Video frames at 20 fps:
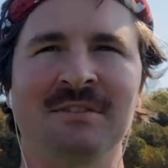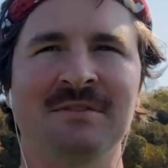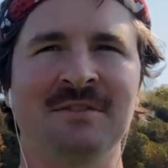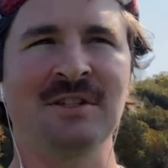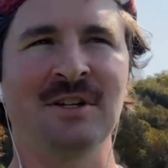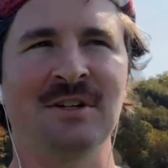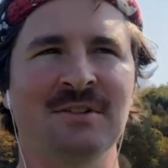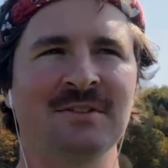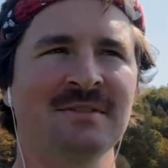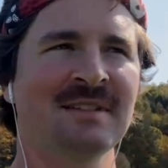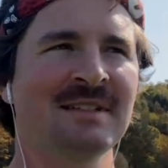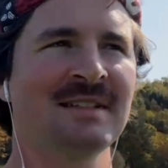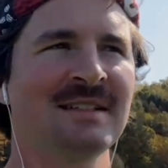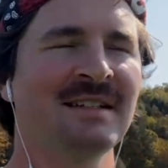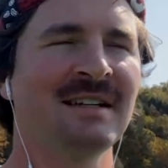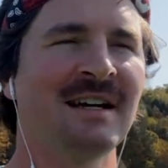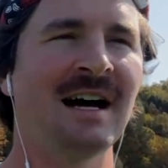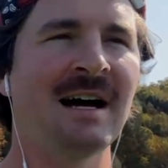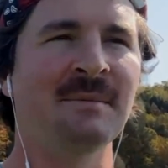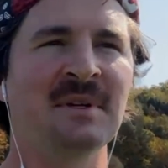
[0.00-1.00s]
So
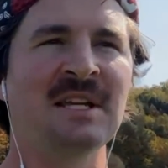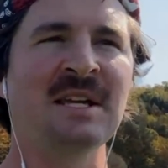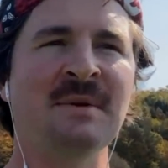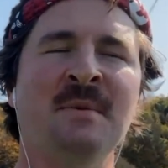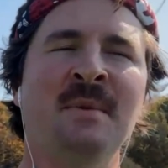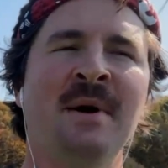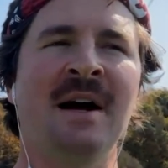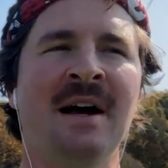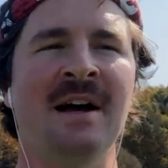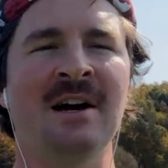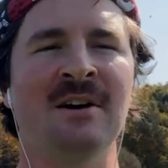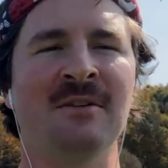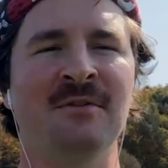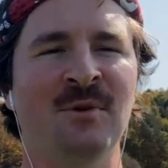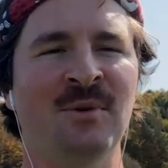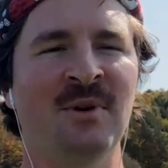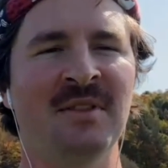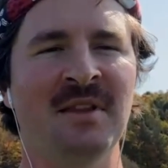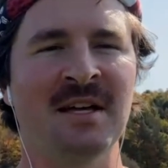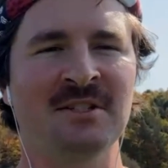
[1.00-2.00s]
I'm keeping my eye out for
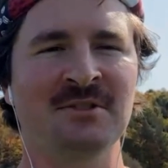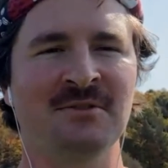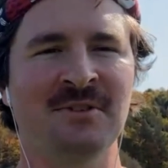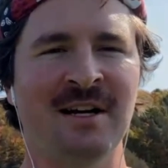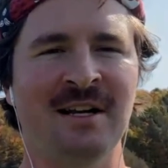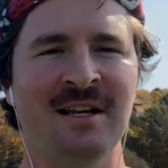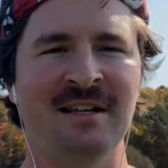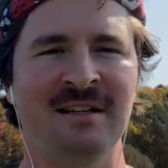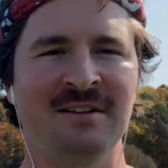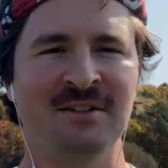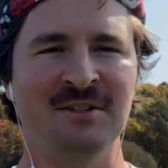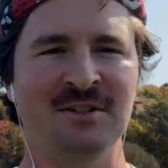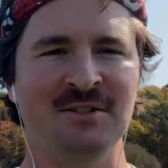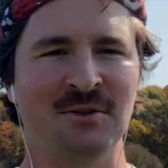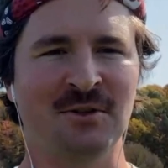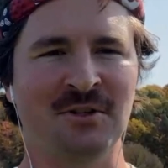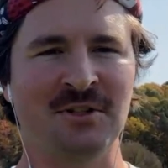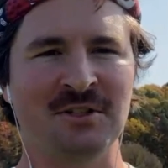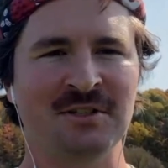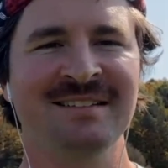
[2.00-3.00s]
when that's ready and in the
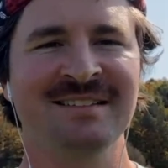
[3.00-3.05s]
stores.